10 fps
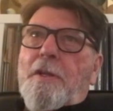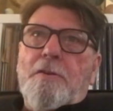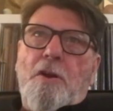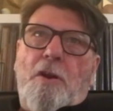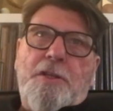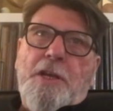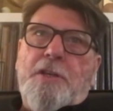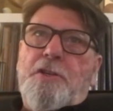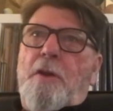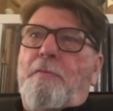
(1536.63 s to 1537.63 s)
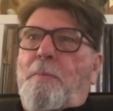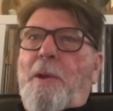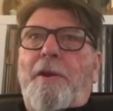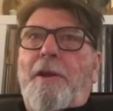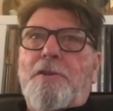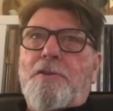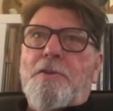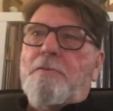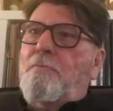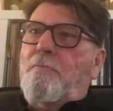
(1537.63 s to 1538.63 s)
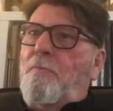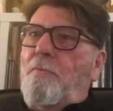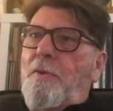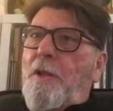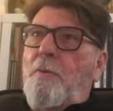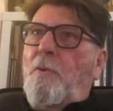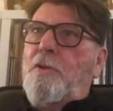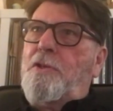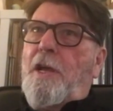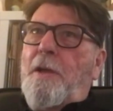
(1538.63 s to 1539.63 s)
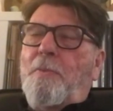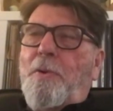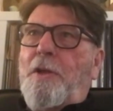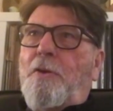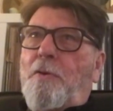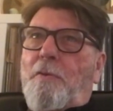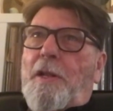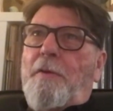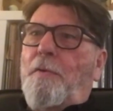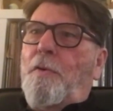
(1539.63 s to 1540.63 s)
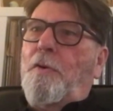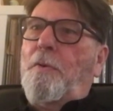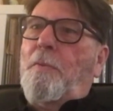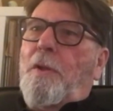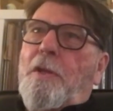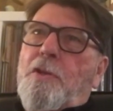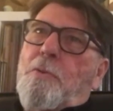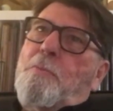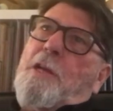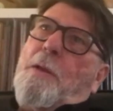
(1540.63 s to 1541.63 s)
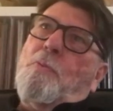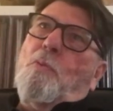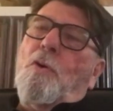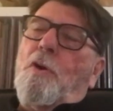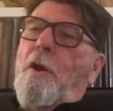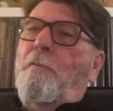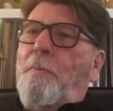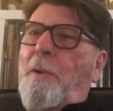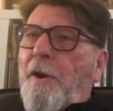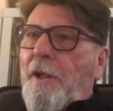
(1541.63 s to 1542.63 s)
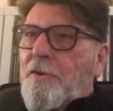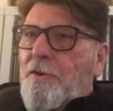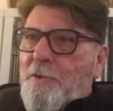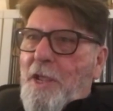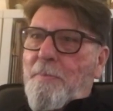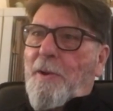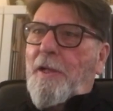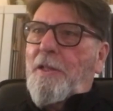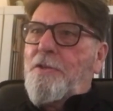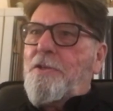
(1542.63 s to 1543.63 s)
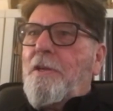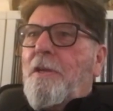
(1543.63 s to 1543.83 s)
got a taxi home from Eric's, one time, but you couldn't really afford them. Sometimes you'd walk home from Eric's, 8 miles.